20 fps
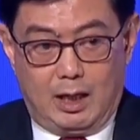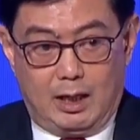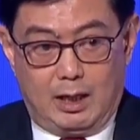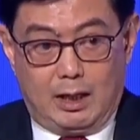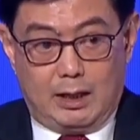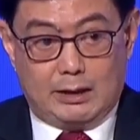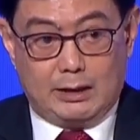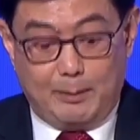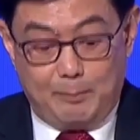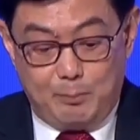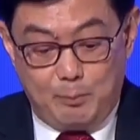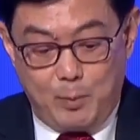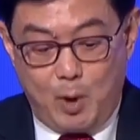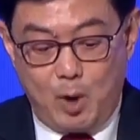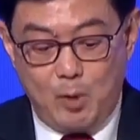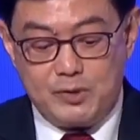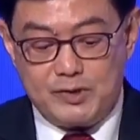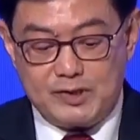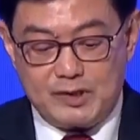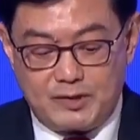The
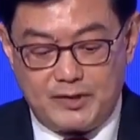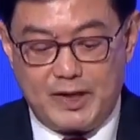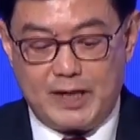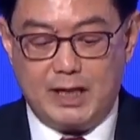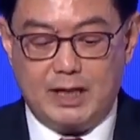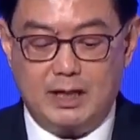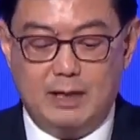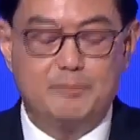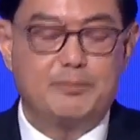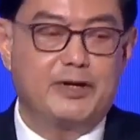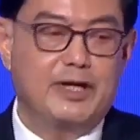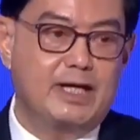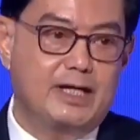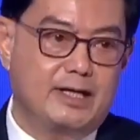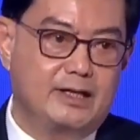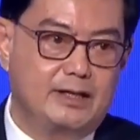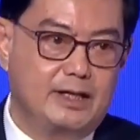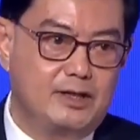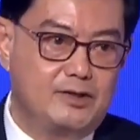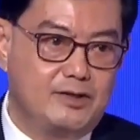most critical
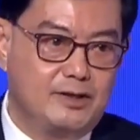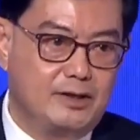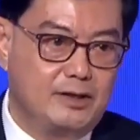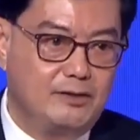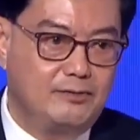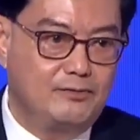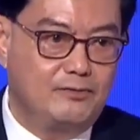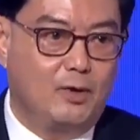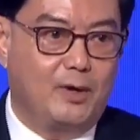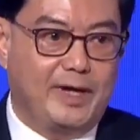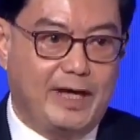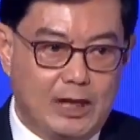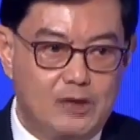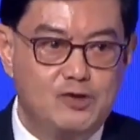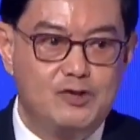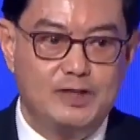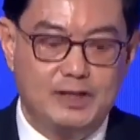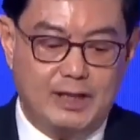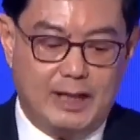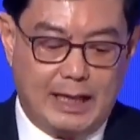precondition for
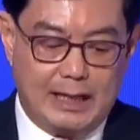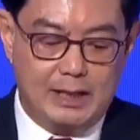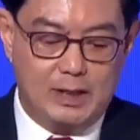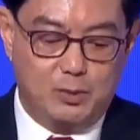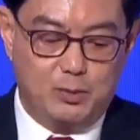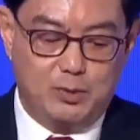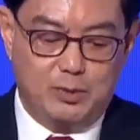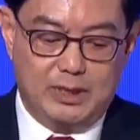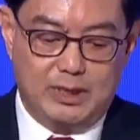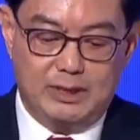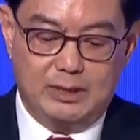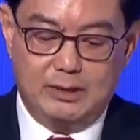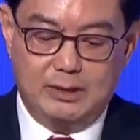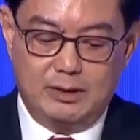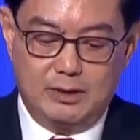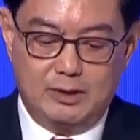Asia and the world